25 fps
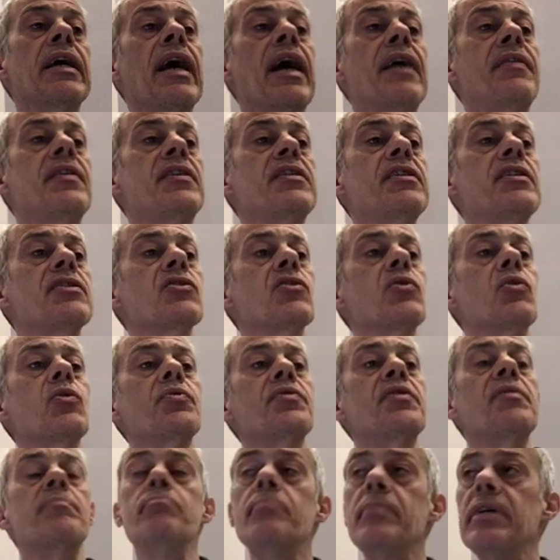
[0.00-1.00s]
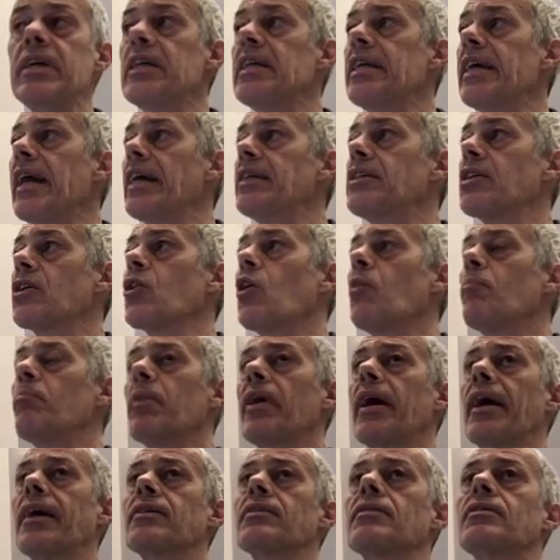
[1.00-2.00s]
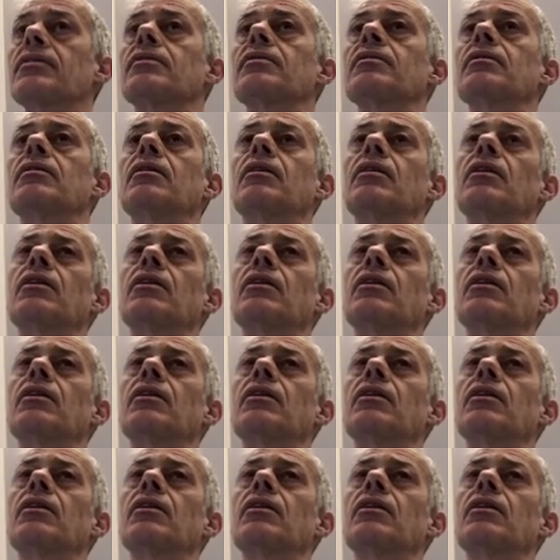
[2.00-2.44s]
and this is called the mediator complex.